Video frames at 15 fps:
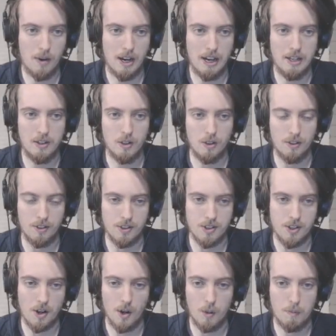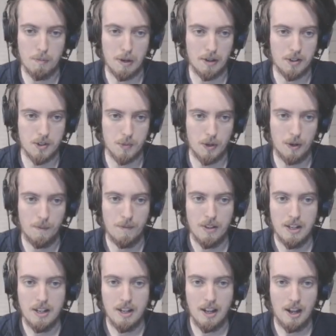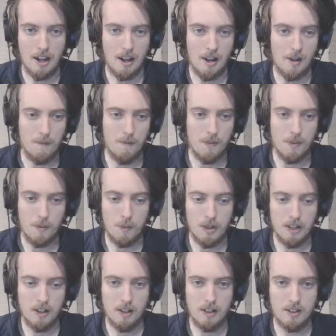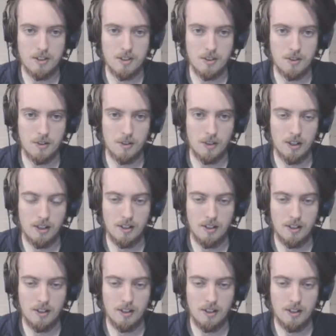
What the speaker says: and you've got just the home button as well. We're going to